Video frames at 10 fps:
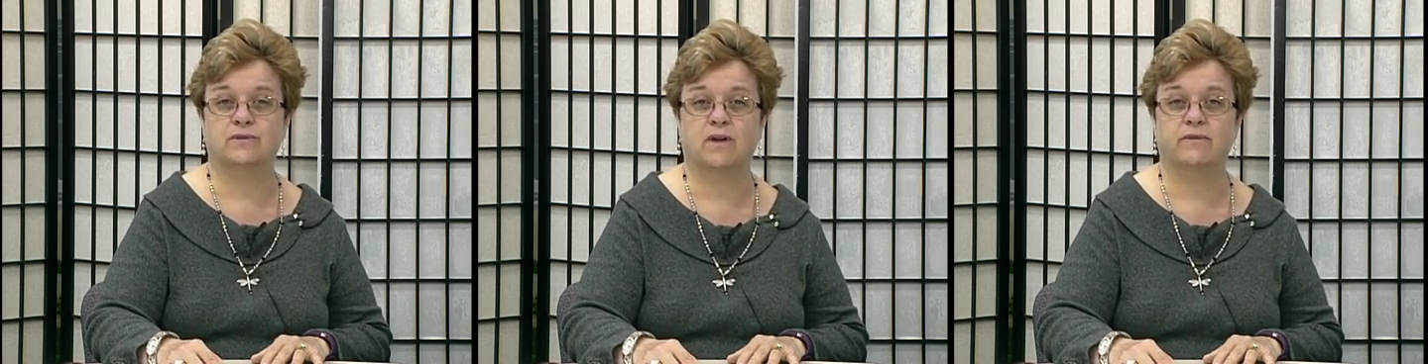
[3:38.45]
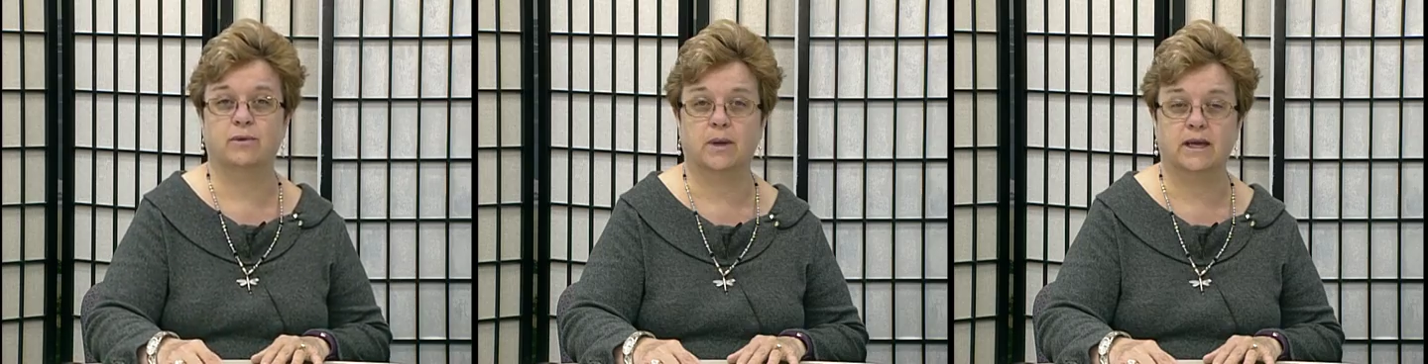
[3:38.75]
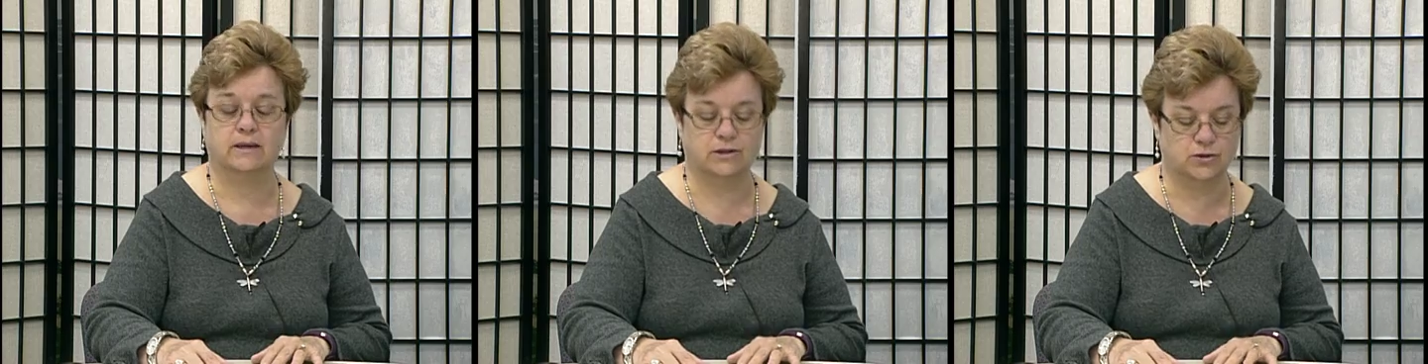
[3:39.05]

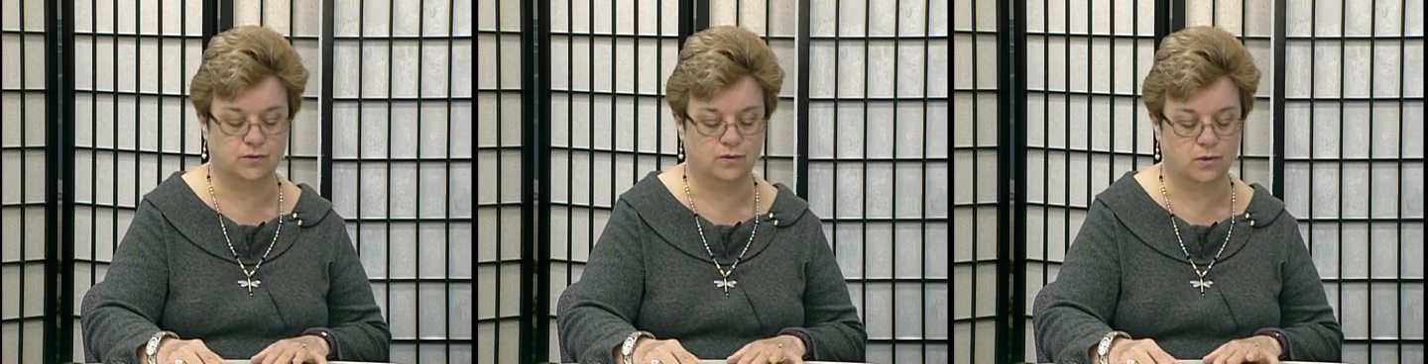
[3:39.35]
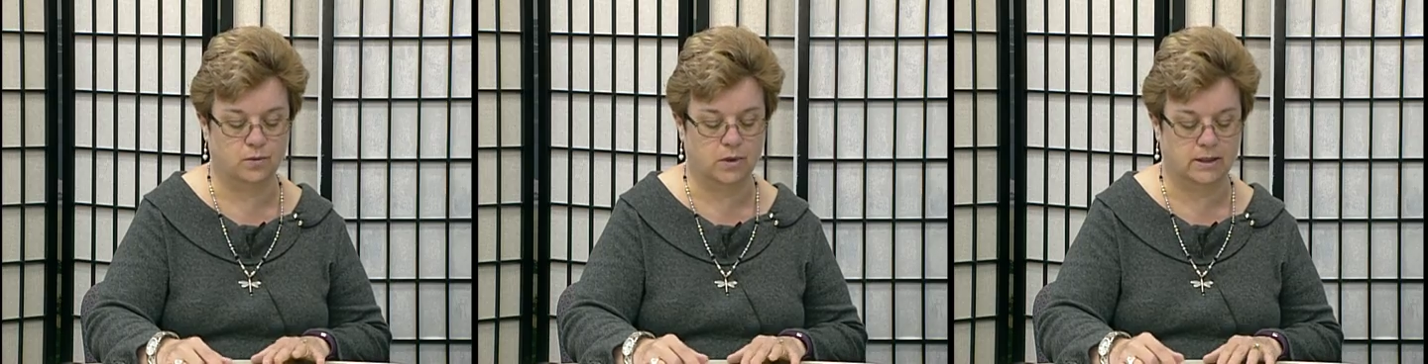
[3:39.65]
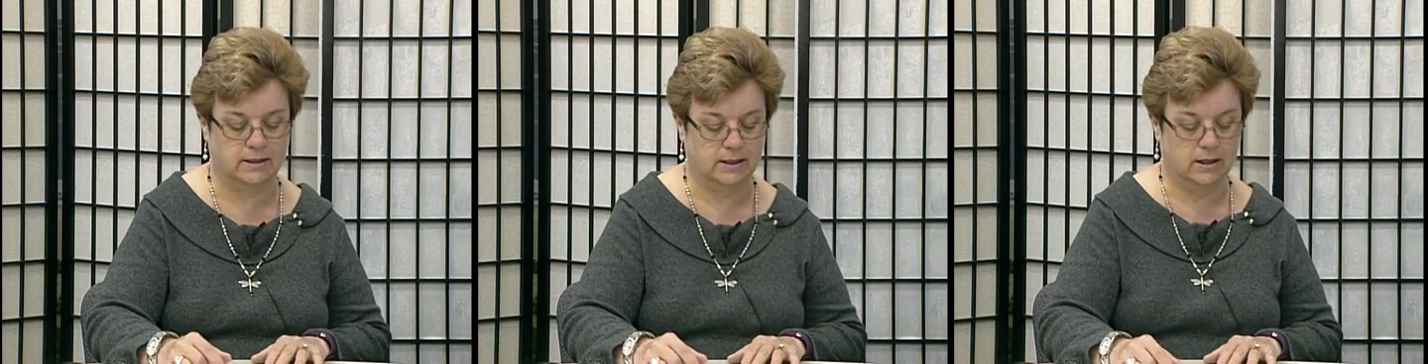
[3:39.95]

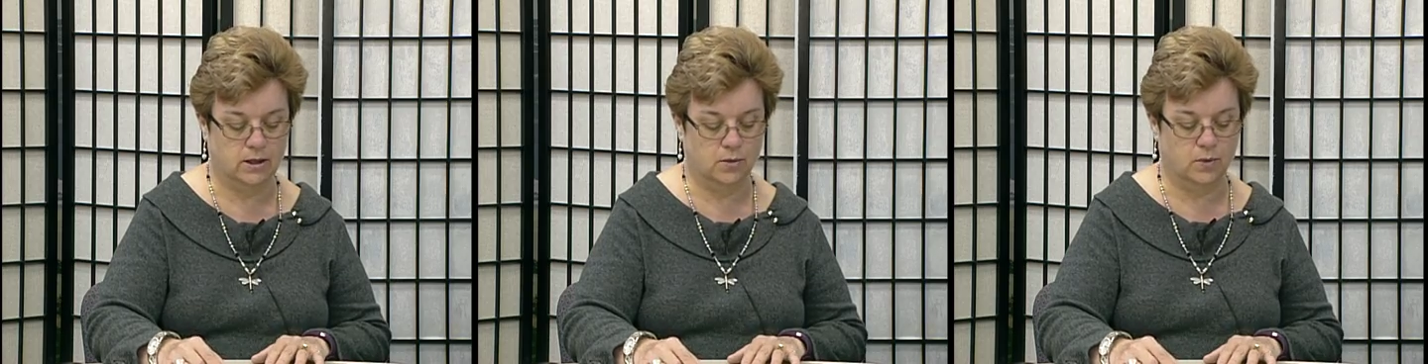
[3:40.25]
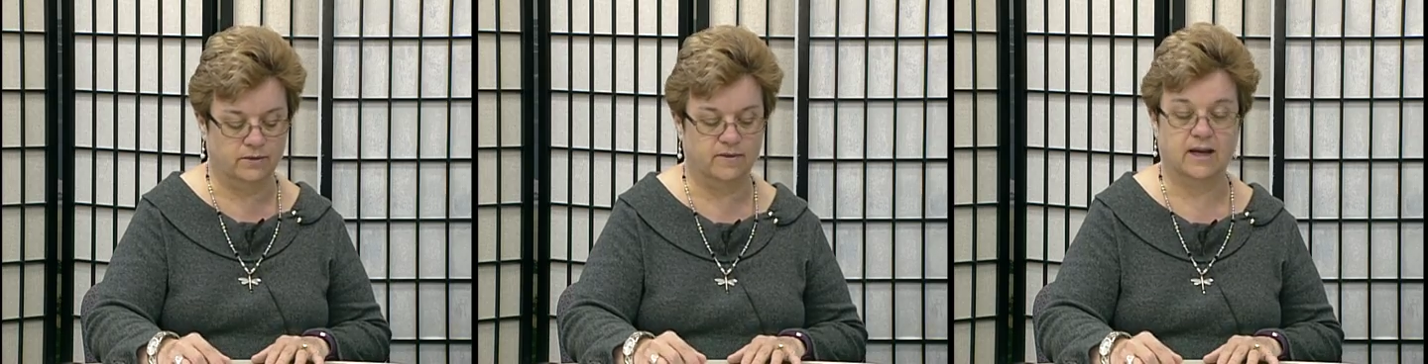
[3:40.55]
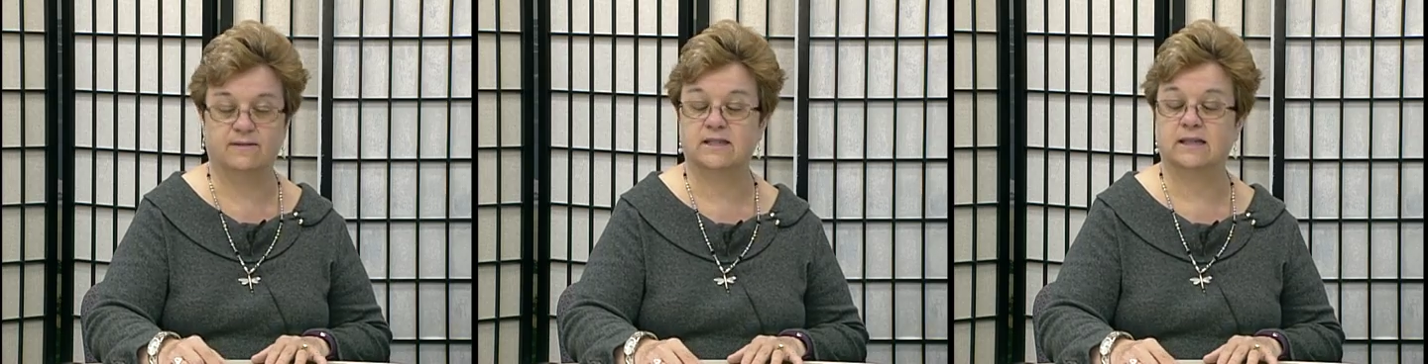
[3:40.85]

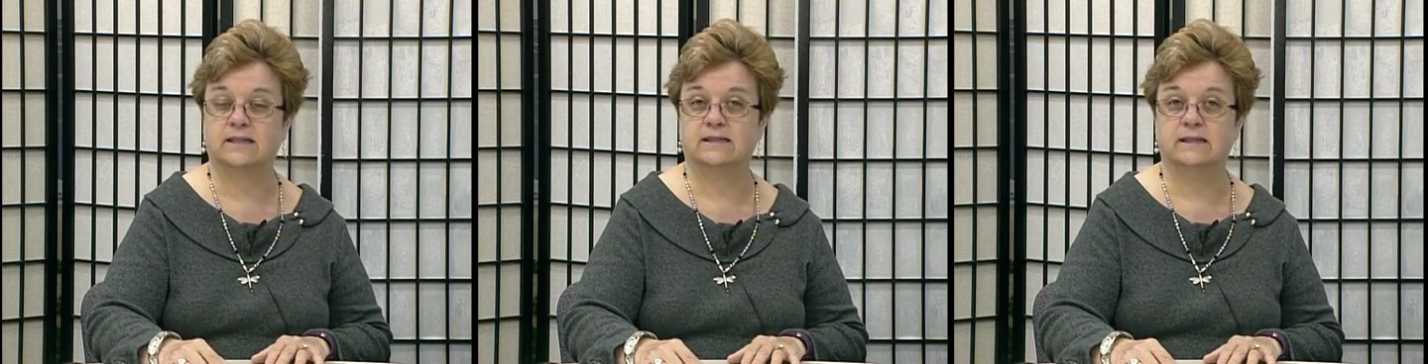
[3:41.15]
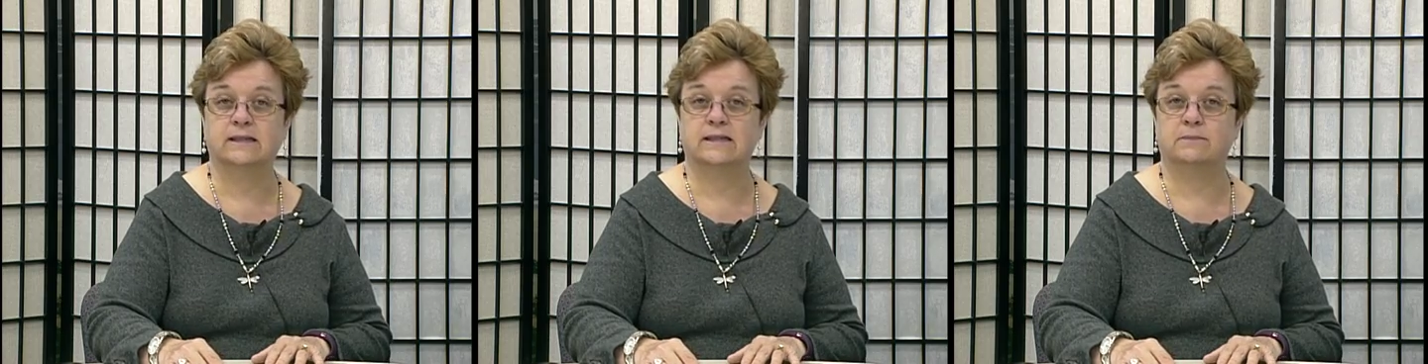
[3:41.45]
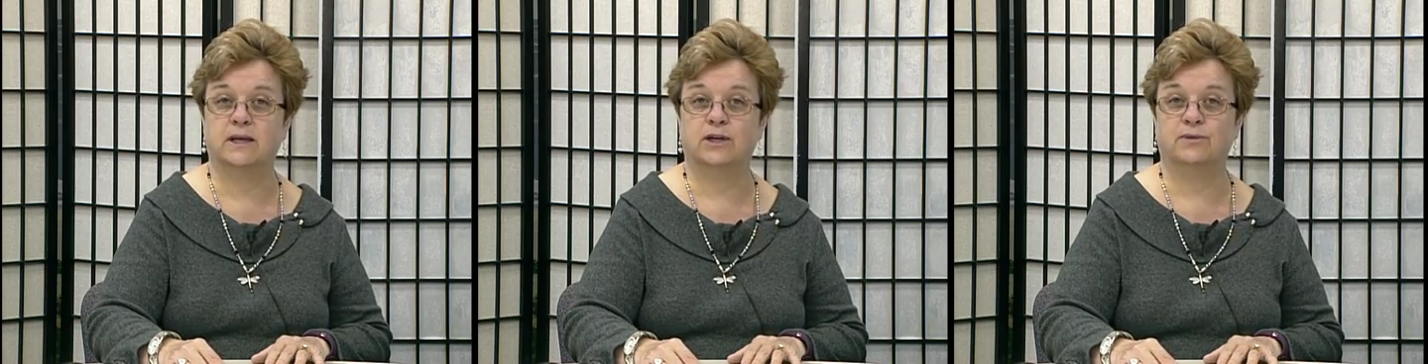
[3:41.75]
508-241-1566, and
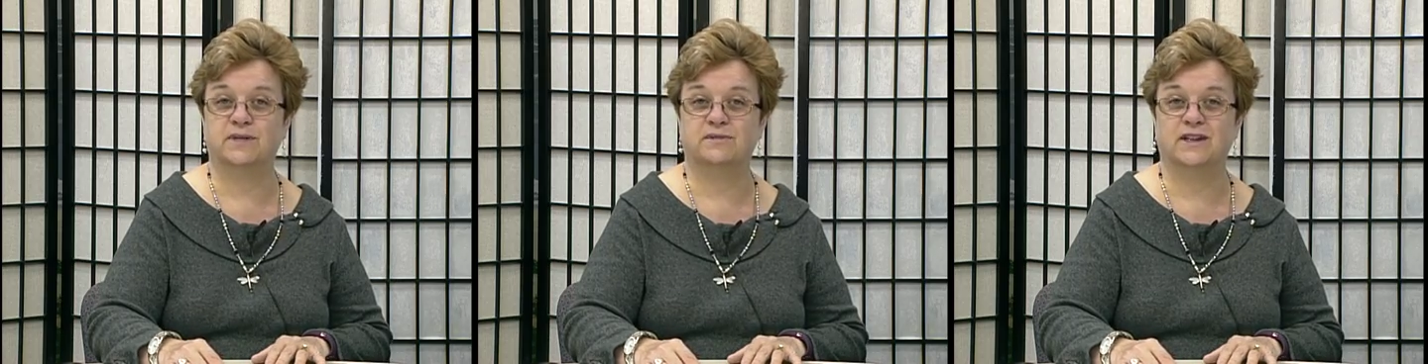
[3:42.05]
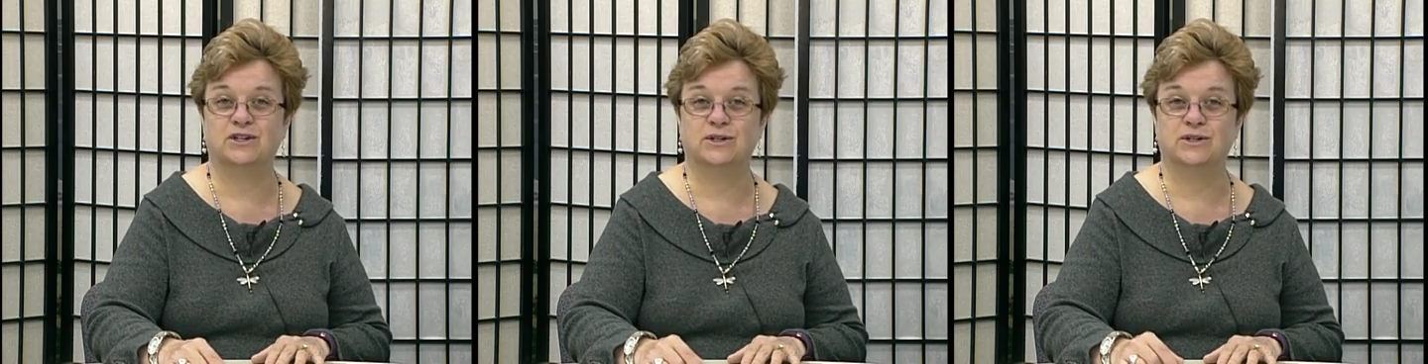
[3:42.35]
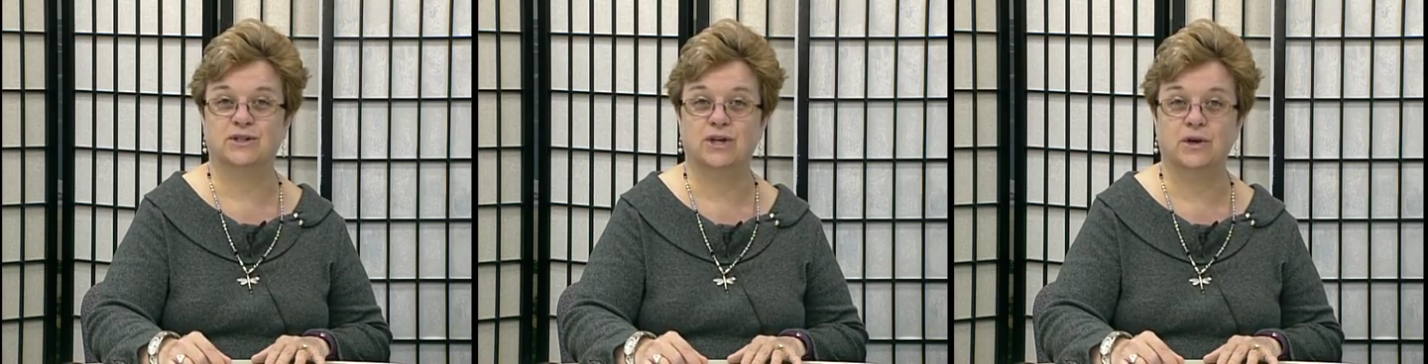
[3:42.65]
make your reservation
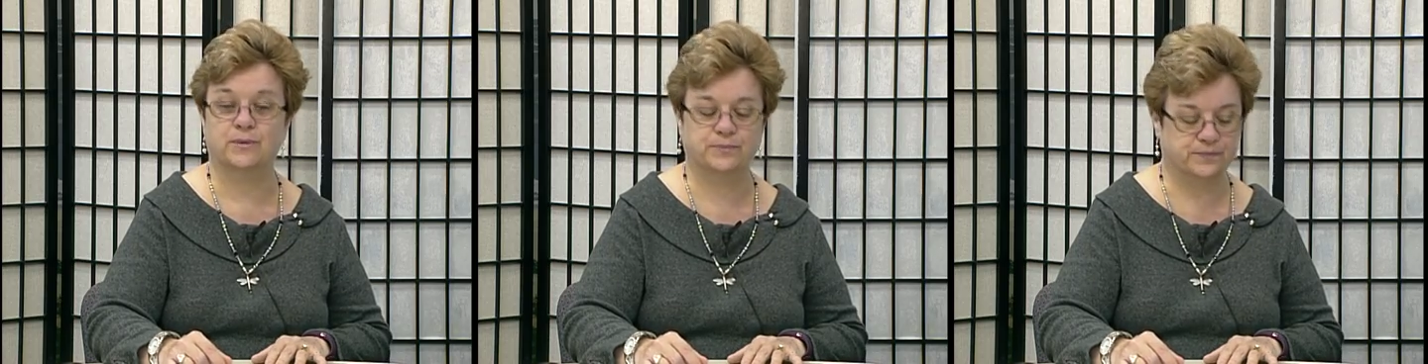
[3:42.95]
to go.